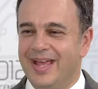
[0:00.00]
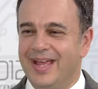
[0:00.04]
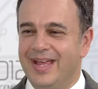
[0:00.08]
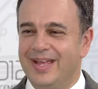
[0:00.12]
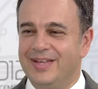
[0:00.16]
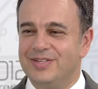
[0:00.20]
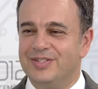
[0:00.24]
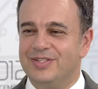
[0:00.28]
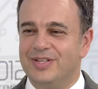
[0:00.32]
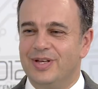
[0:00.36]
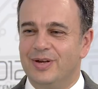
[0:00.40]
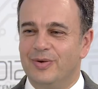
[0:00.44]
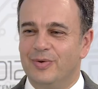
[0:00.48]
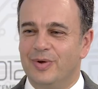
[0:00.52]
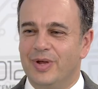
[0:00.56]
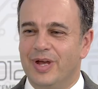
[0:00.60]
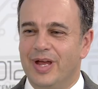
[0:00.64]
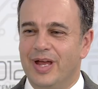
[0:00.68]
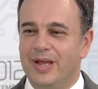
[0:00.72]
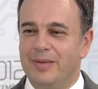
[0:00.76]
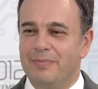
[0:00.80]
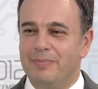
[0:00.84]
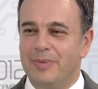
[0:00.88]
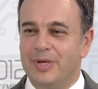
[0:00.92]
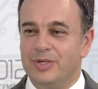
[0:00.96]
Is there
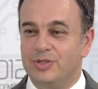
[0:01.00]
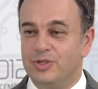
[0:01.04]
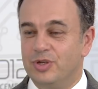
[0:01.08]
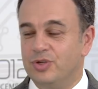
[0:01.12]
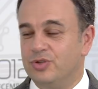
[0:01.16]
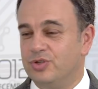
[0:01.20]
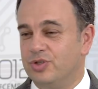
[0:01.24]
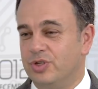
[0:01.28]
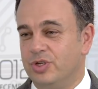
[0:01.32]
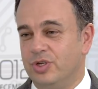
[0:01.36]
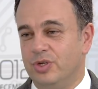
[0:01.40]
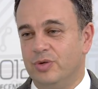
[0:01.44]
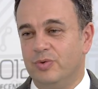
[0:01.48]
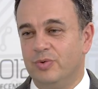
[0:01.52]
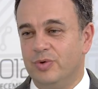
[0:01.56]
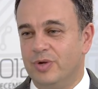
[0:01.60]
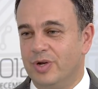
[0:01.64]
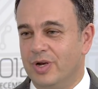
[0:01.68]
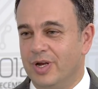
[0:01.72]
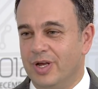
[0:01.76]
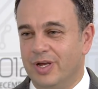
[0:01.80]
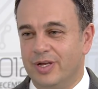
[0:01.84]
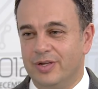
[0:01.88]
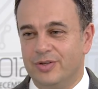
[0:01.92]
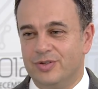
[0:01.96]
a message that you would
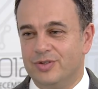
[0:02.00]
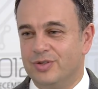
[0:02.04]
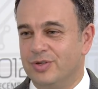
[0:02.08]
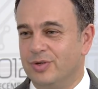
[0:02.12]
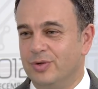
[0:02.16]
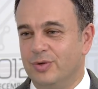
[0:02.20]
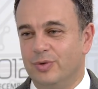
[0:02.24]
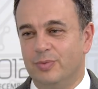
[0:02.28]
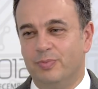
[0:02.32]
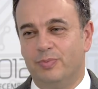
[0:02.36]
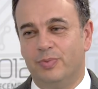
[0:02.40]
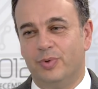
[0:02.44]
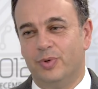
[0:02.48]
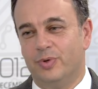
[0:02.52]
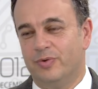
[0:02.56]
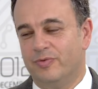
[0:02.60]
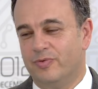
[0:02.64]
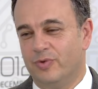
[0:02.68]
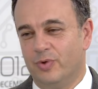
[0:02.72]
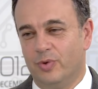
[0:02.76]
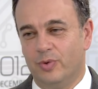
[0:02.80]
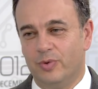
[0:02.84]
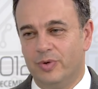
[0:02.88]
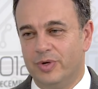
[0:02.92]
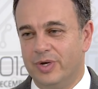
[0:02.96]
like to put
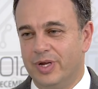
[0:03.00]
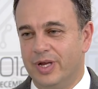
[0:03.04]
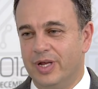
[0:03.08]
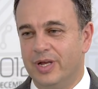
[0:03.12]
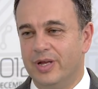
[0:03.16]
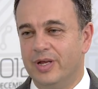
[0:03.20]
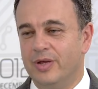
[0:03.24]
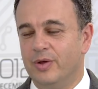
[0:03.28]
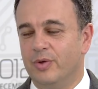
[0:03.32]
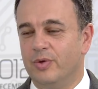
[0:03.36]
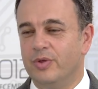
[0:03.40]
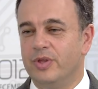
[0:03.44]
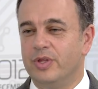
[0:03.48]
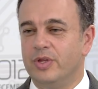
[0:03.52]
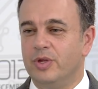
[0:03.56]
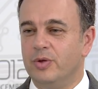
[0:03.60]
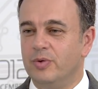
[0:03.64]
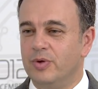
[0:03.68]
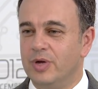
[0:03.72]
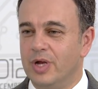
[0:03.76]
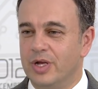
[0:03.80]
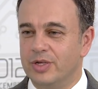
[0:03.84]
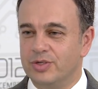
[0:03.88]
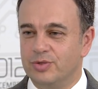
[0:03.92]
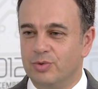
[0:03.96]
forward here or that
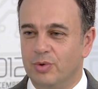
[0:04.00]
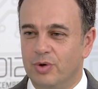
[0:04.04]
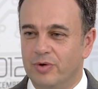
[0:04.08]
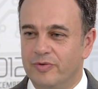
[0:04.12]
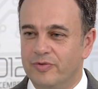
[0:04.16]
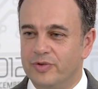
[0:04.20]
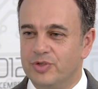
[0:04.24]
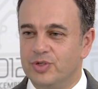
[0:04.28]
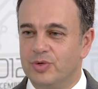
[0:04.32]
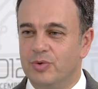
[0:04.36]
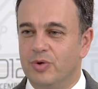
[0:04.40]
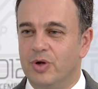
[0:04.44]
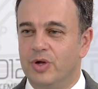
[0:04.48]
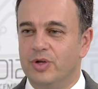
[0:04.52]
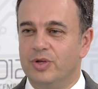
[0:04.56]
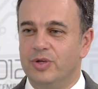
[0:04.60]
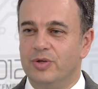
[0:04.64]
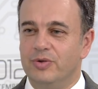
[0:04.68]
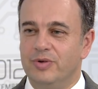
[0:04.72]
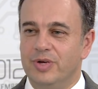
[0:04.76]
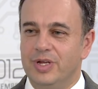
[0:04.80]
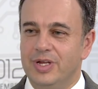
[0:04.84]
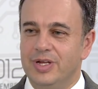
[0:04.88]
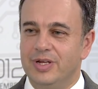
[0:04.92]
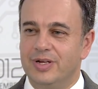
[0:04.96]
you'd like to offer to our
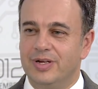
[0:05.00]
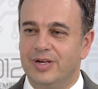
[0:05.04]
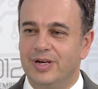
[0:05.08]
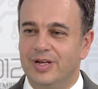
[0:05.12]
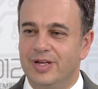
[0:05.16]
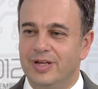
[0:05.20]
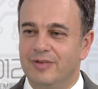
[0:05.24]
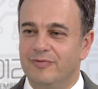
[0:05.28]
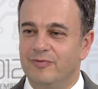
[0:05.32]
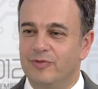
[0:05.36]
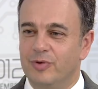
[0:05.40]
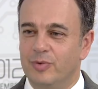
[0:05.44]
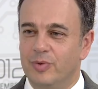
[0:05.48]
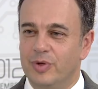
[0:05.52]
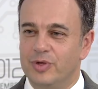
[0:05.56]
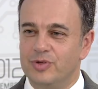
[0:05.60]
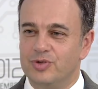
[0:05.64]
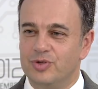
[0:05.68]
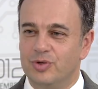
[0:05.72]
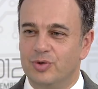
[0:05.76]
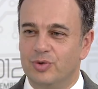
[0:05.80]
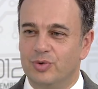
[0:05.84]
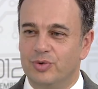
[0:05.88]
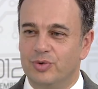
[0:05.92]
uniquely influential